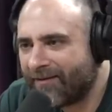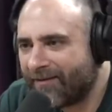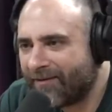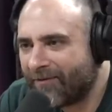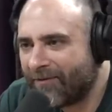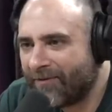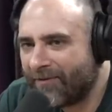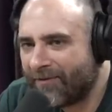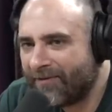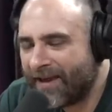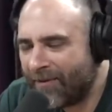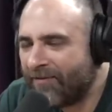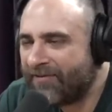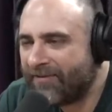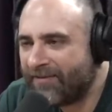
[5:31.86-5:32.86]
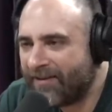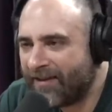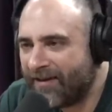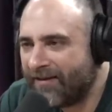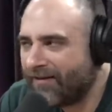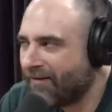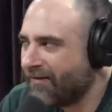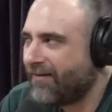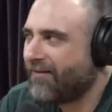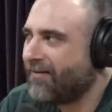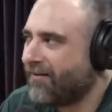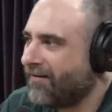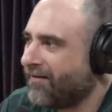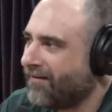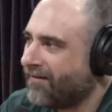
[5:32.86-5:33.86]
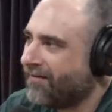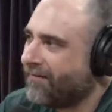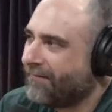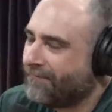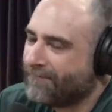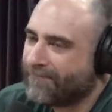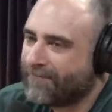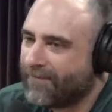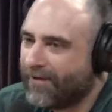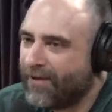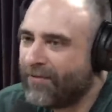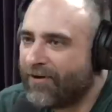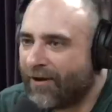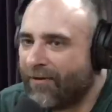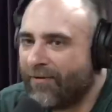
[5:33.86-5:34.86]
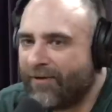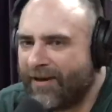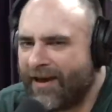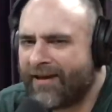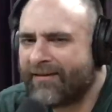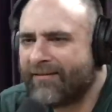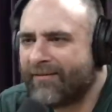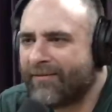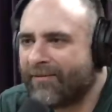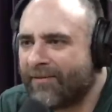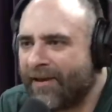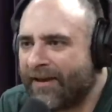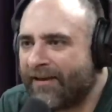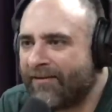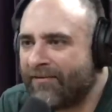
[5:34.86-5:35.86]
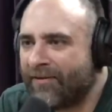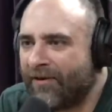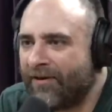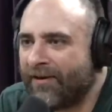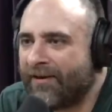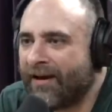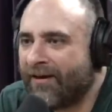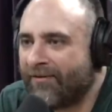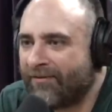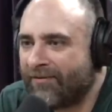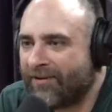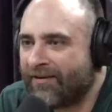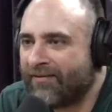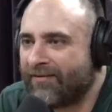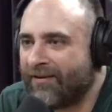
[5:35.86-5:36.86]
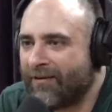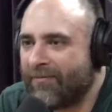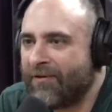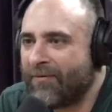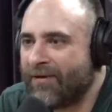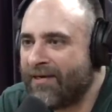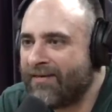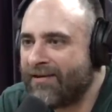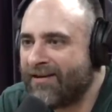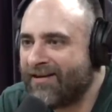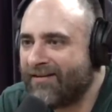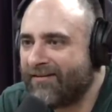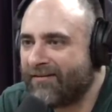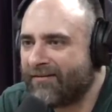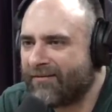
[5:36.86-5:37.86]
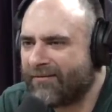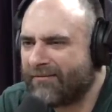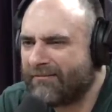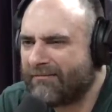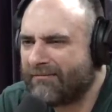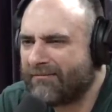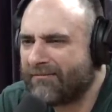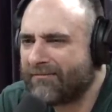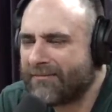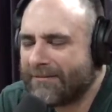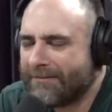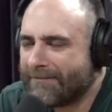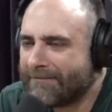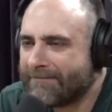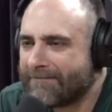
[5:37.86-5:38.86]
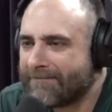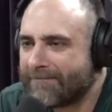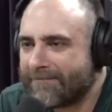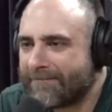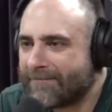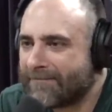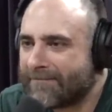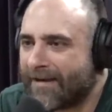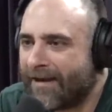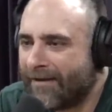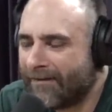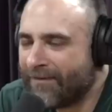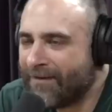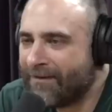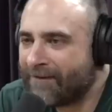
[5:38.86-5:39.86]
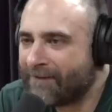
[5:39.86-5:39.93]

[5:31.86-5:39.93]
I used to remember that was his thing. Is that what it said? he would go, yeah, he like he's dirty now. He's oh, like Skippy oh. with nuts. Get it? I don't know